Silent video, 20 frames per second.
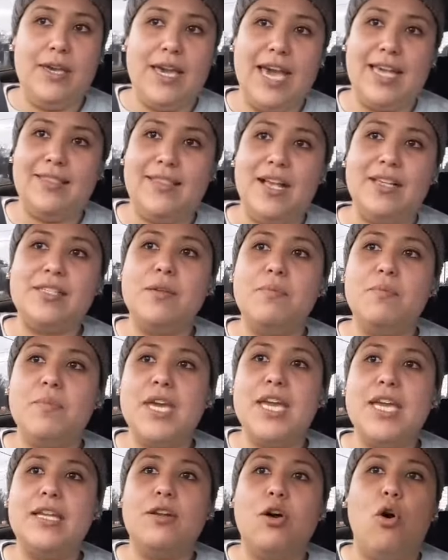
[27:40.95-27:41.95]
It doesn't
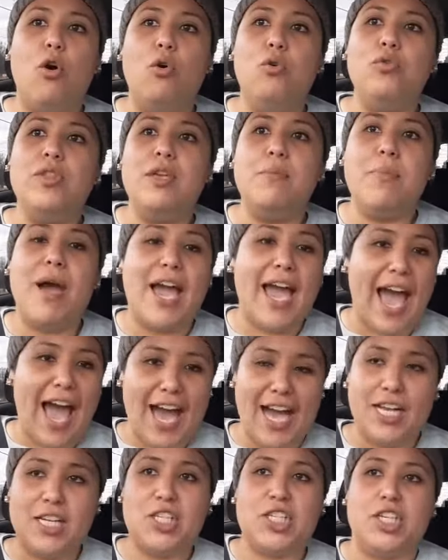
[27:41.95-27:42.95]
mean only by
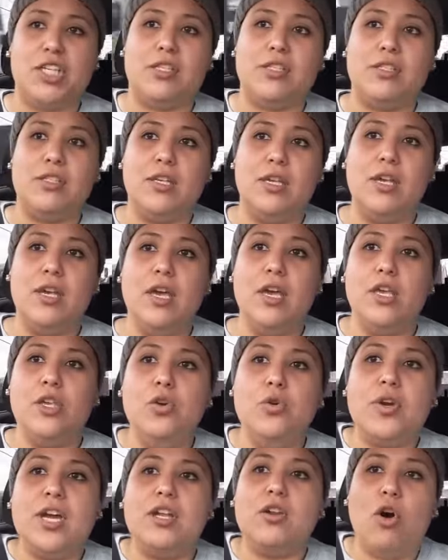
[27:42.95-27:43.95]
actions.
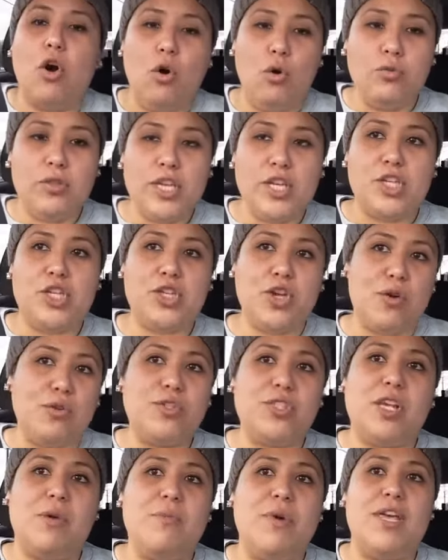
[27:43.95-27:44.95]
You can only show
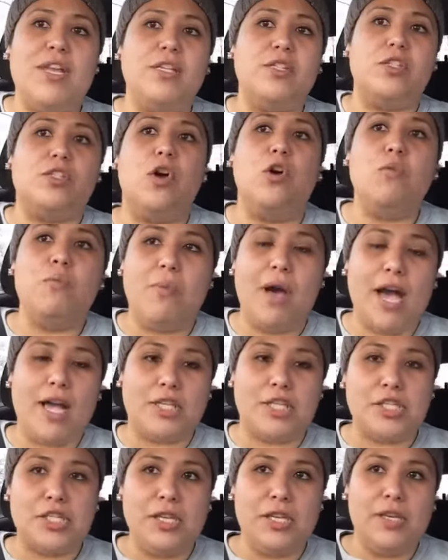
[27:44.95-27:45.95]
somebody so
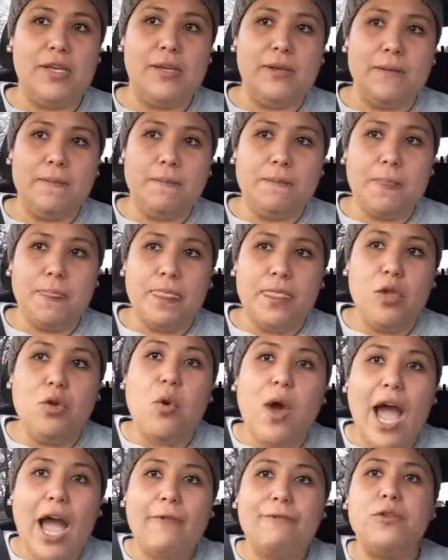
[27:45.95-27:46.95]
much. You
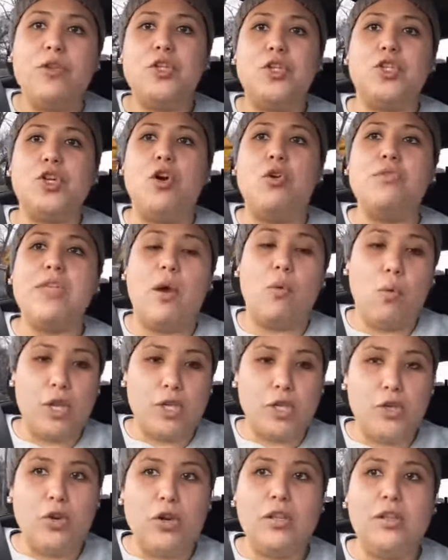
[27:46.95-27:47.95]
have to show that
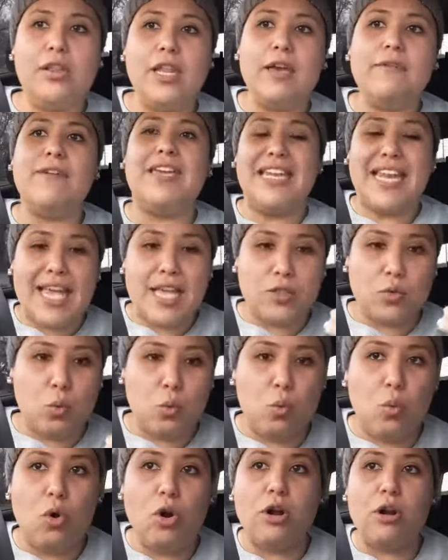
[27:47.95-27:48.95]
what you're living is
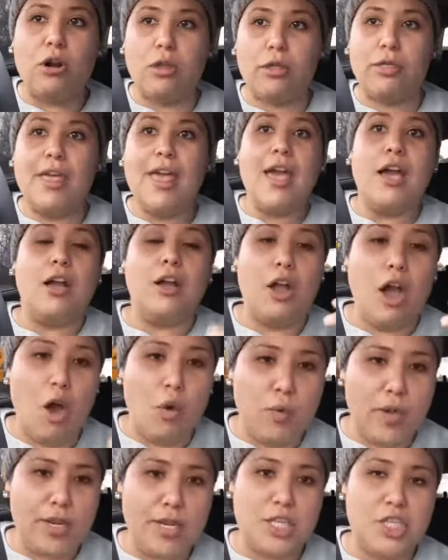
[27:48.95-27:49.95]
worth
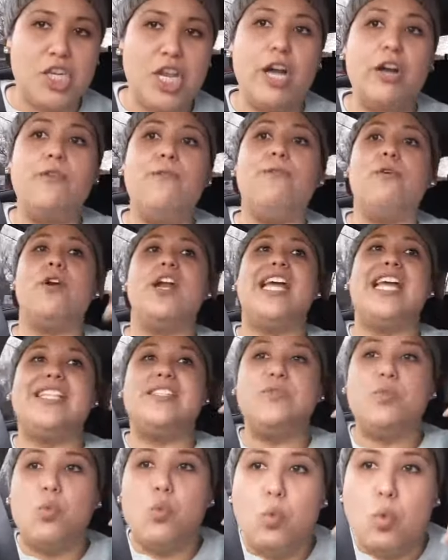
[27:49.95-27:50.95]
going to jail for.
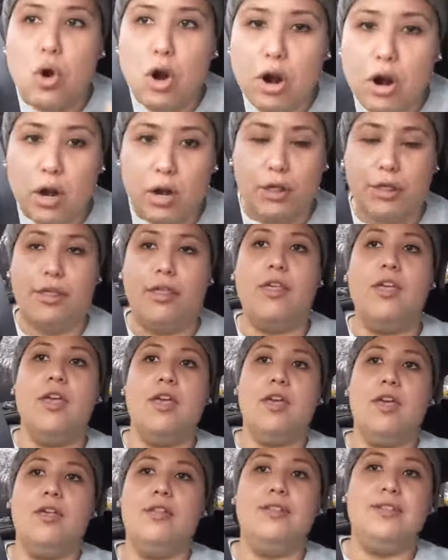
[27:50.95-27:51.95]
It's worth
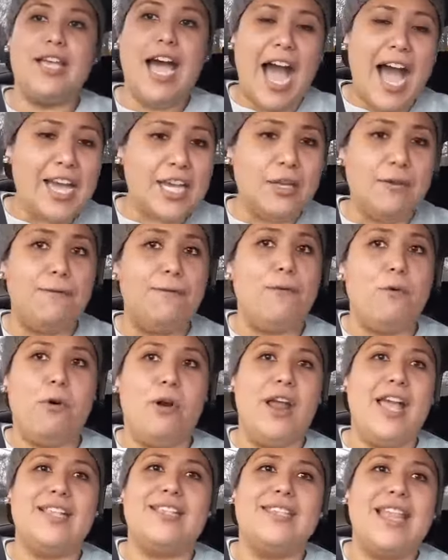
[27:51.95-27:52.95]
dying for.
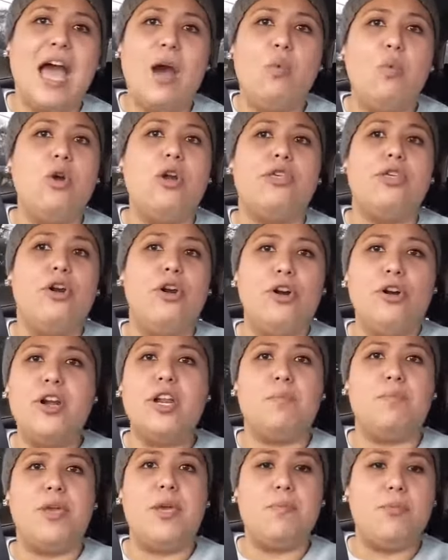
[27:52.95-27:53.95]
It's not worth
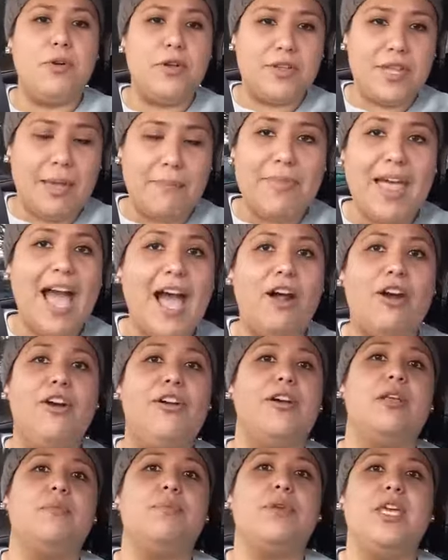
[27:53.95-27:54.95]
hurting people because I'm not
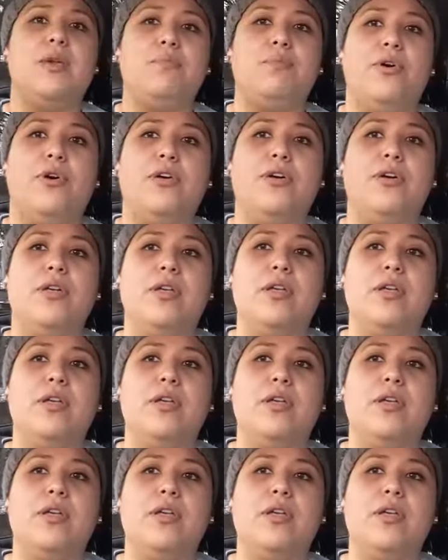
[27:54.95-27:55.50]
hurting people.